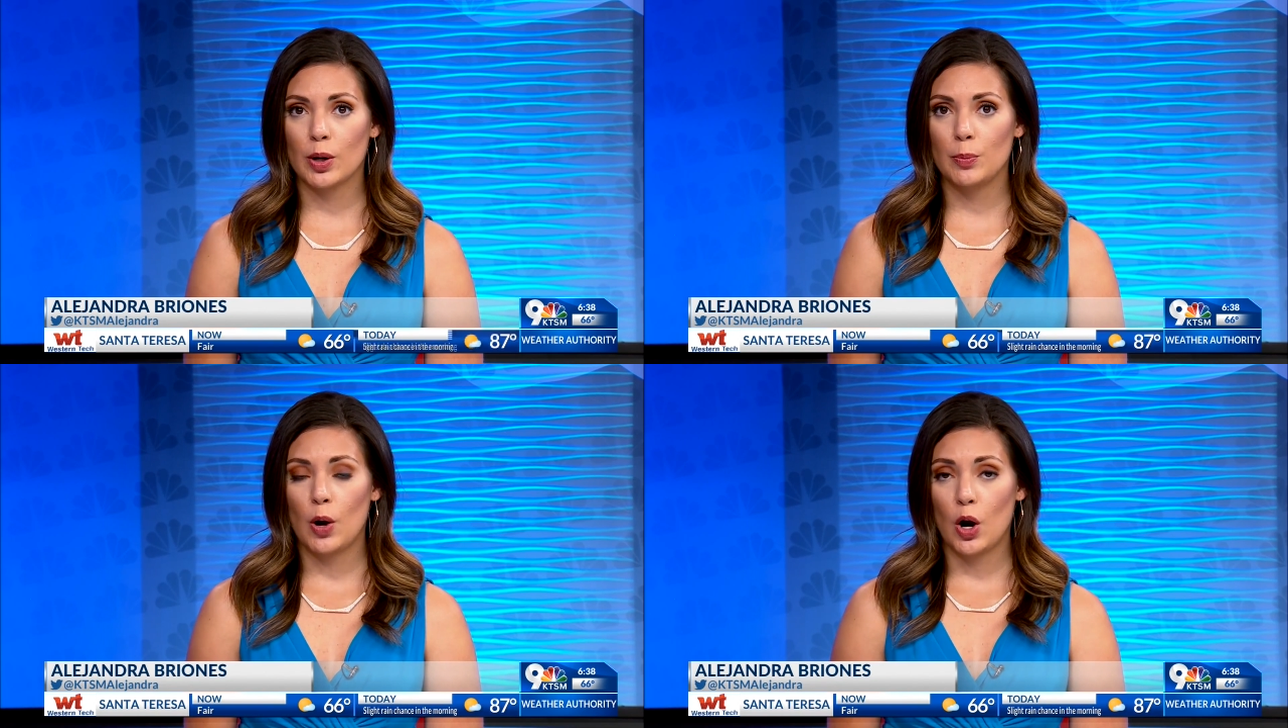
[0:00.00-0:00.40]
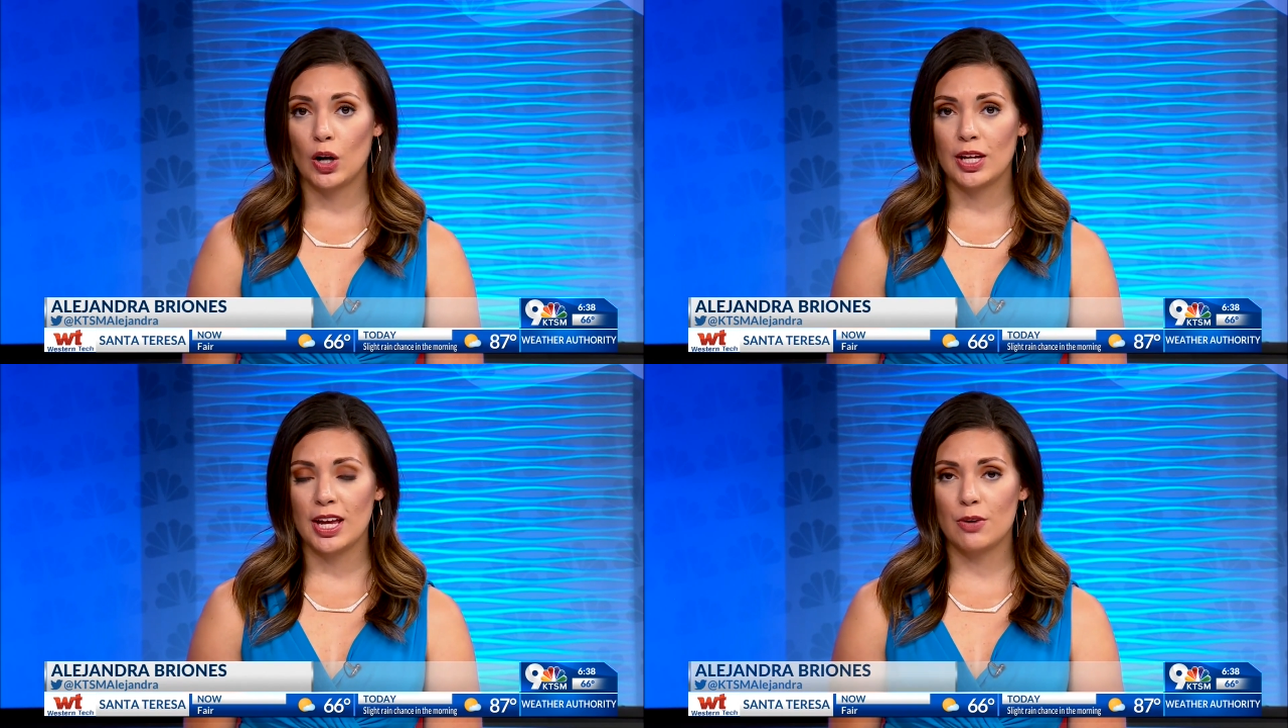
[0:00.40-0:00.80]
where
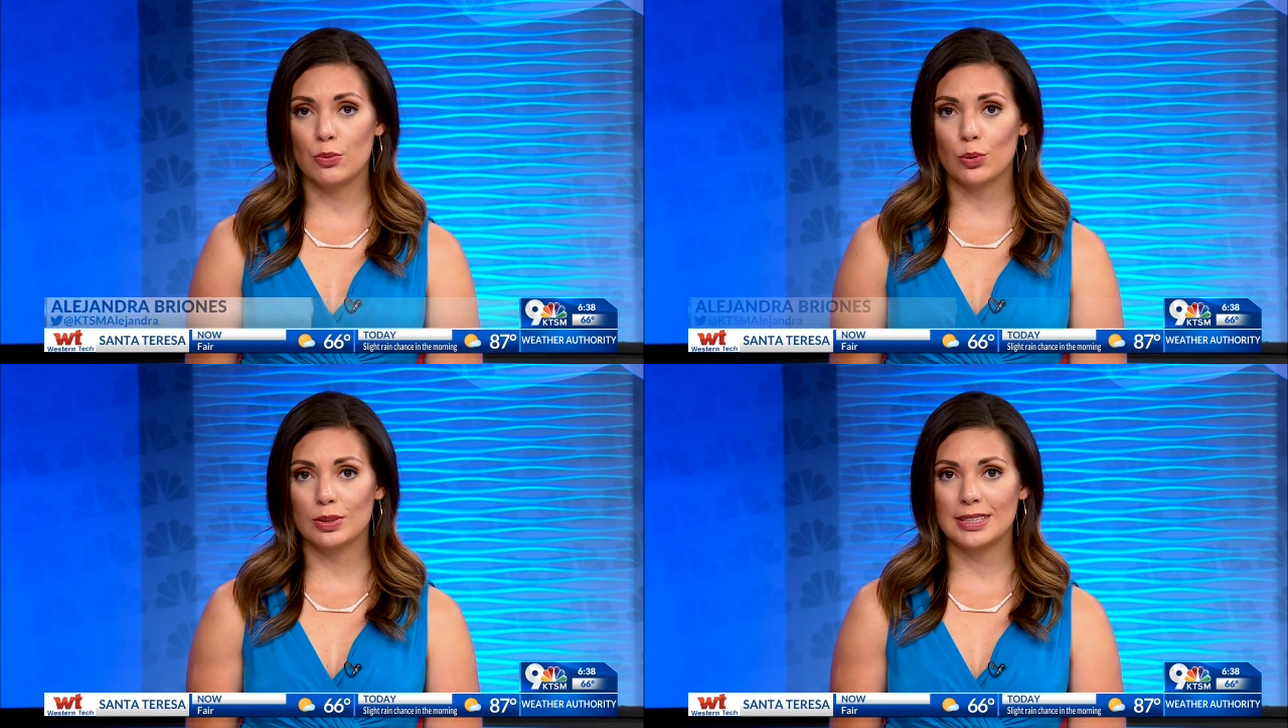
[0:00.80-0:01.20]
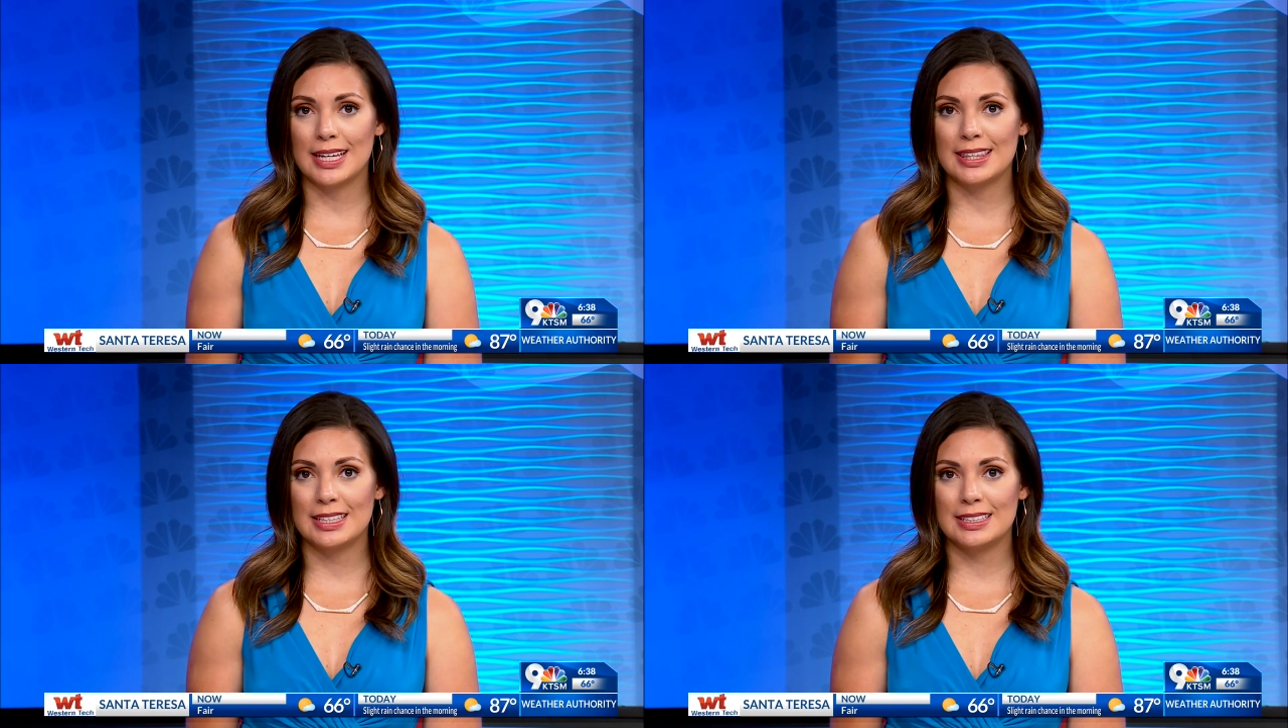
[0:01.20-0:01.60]
parking rules
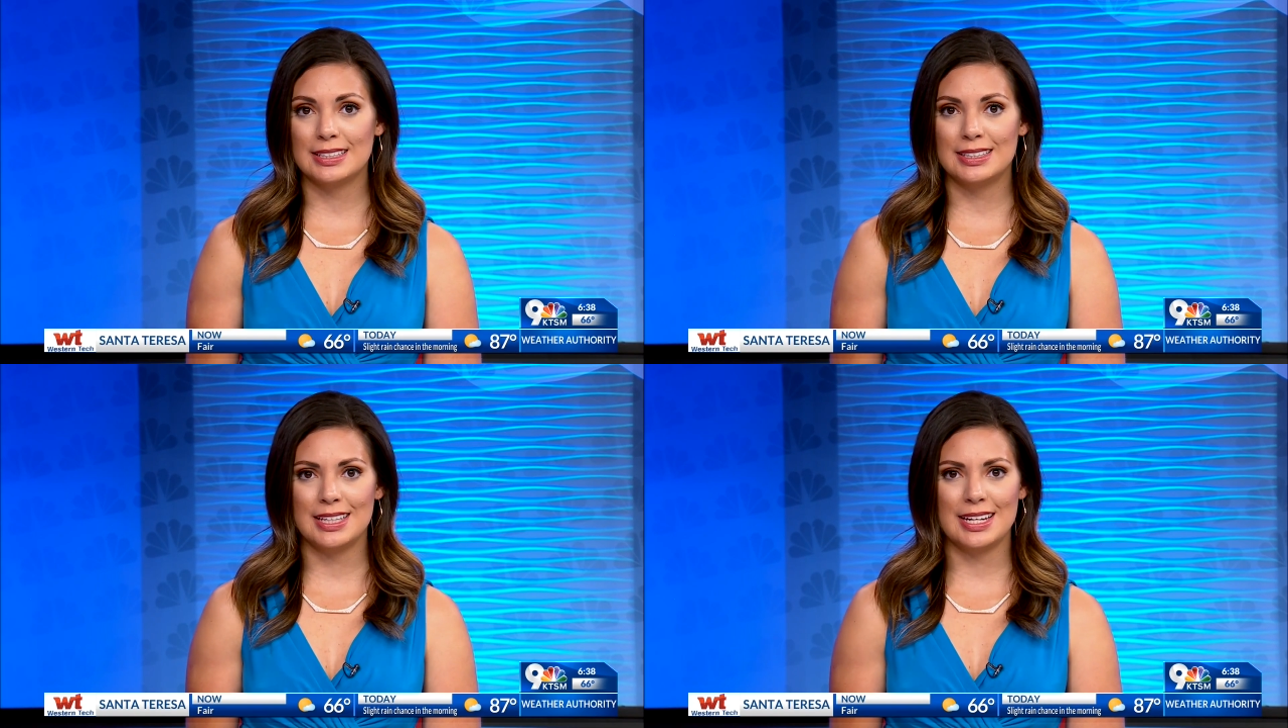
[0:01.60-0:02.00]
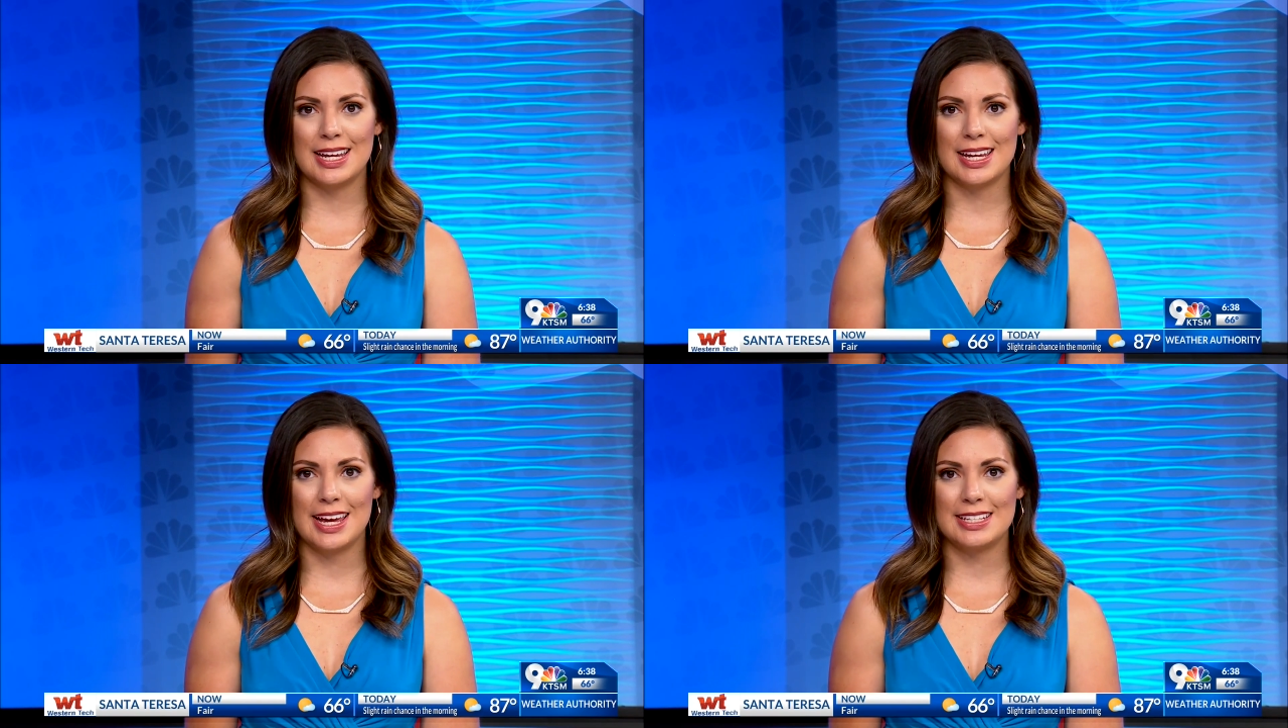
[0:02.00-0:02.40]
in the
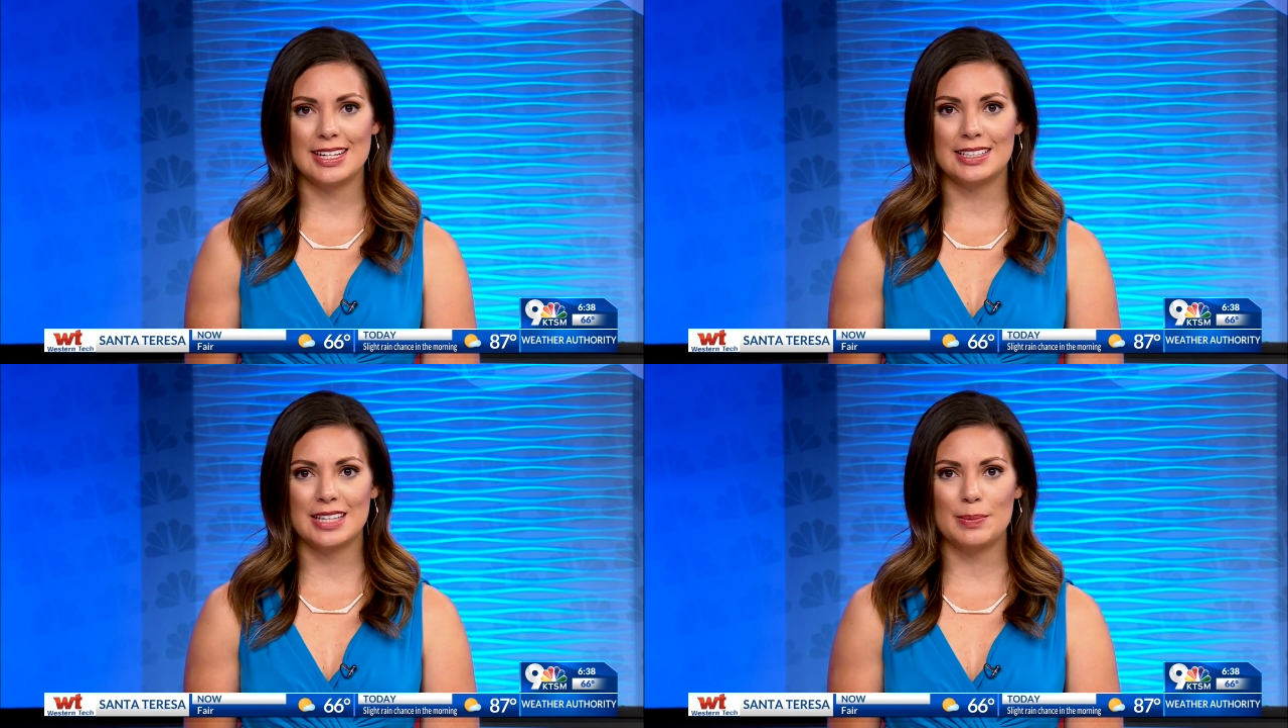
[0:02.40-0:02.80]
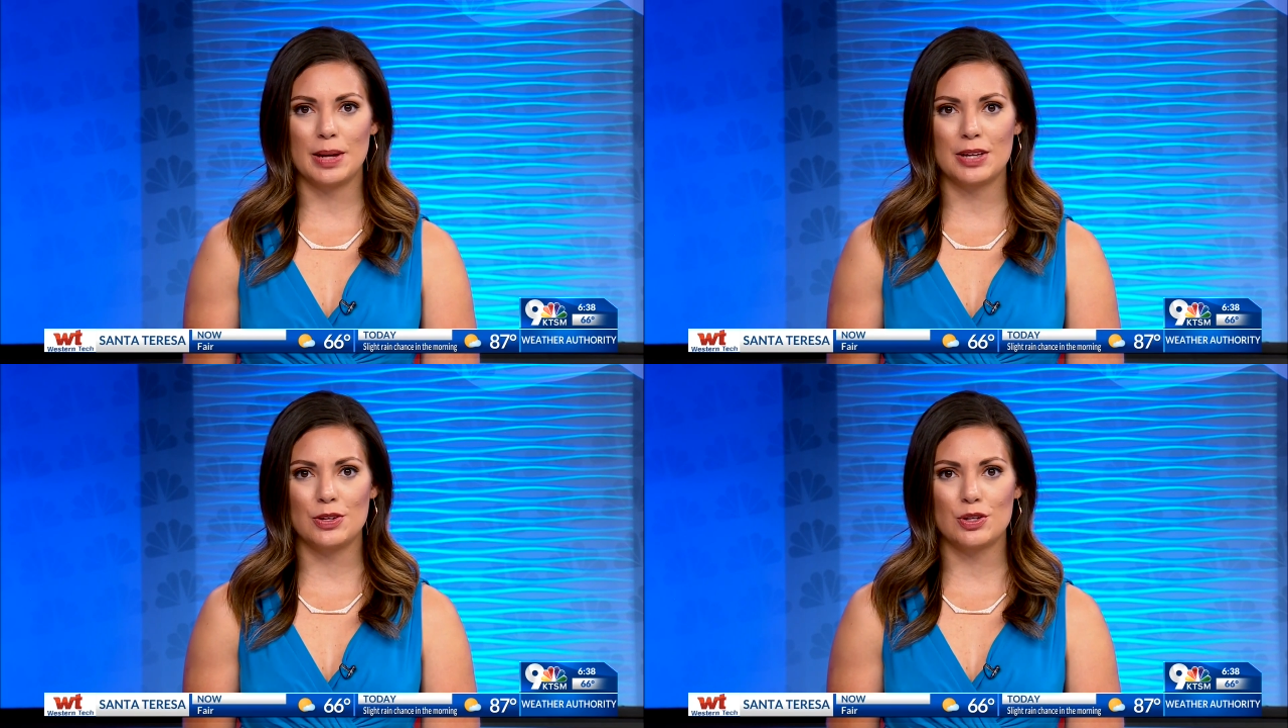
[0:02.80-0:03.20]
city. K T S M nine